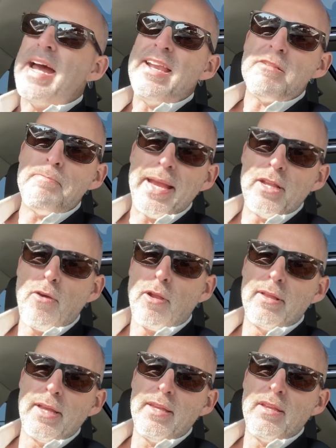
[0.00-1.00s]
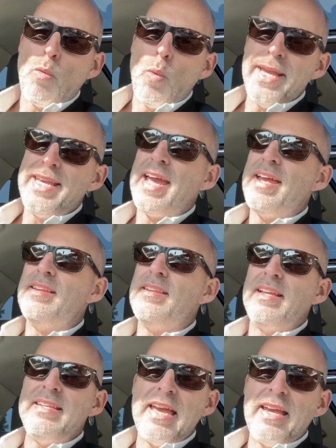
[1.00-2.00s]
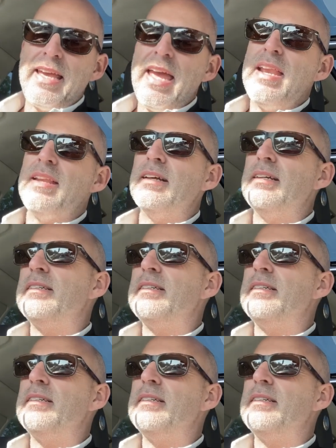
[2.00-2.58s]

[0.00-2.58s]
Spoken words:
And it's bank holiday weekend yet again.